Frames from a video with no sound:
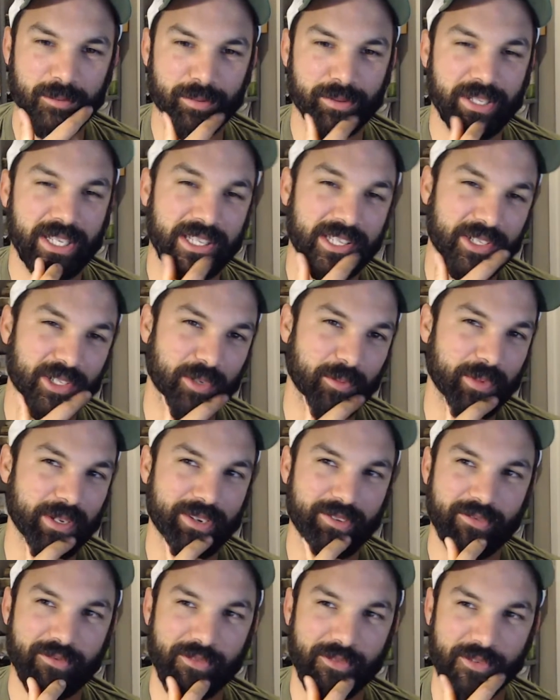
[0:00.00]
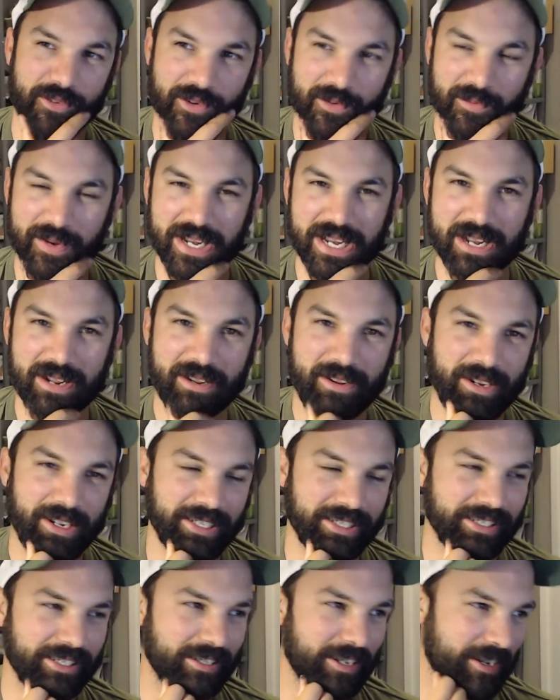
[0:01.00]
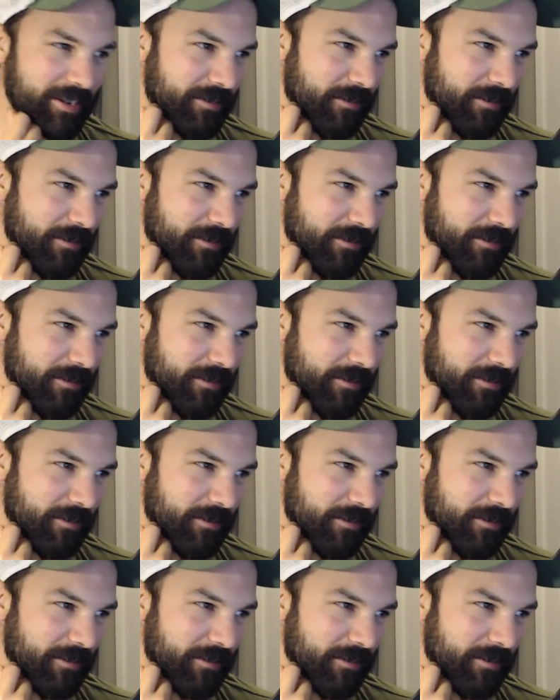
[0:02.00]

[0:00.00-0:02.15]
play a little bit for me, because